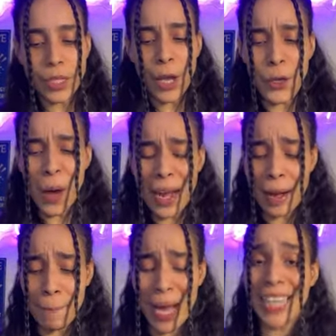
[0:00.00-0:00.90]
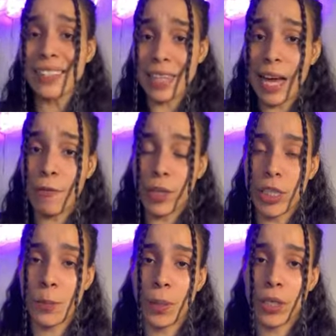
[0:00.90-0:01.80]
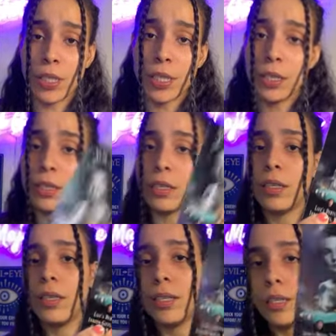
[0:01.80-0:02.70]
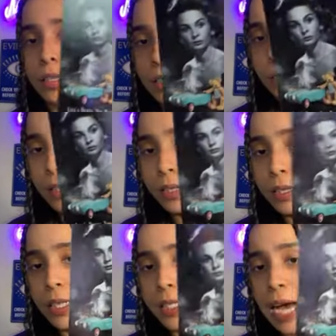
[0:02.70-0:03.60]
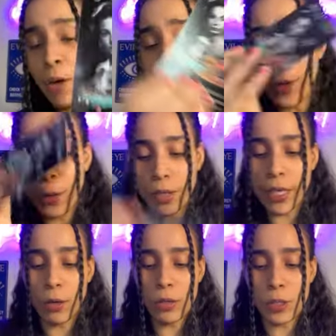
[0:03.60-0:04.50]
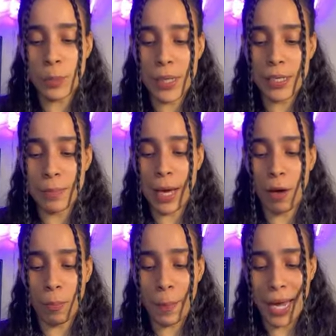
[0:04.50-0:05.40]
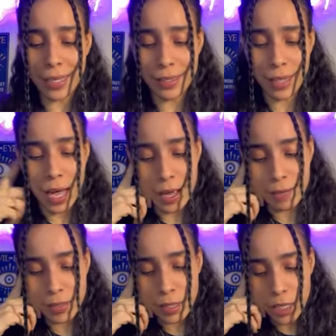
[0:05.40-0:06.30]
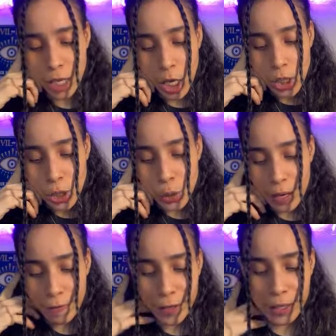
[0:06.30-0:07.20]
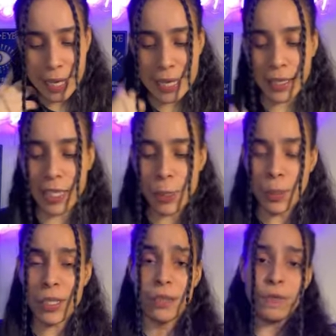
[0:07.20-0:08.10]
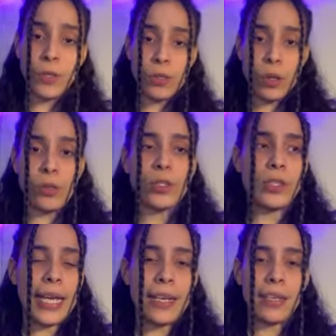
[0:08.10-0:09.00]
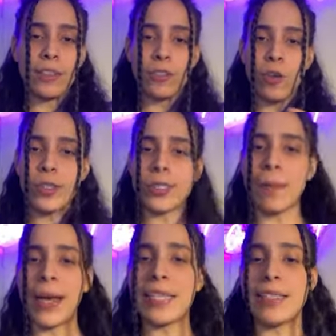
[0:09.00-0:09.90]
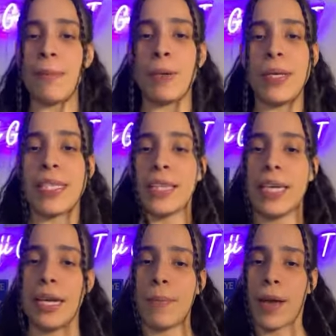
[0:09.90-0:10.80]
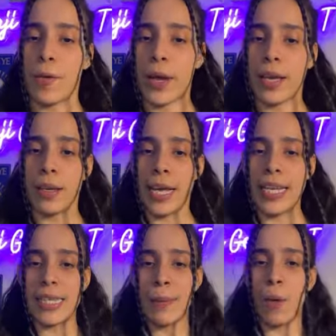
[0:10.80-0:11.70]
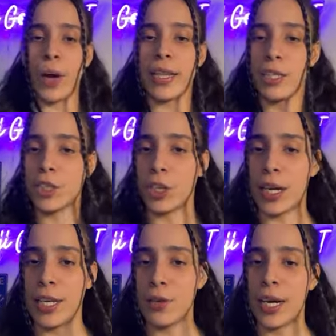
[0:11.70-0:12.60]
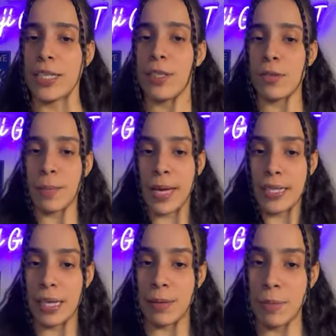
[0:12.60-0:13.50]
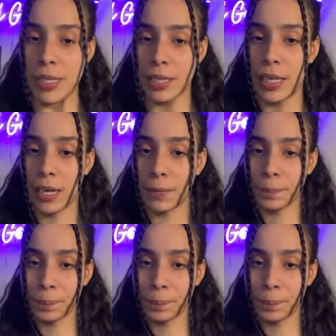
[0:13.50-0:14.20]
You had a past life with this person. The South Node can also speak about past lives. So I feel like this person feels also like... Also, somebody's name could be Selena, by the way. Anytime I wear this shirt, I'll let you guys know. Somebody's name could be Selena.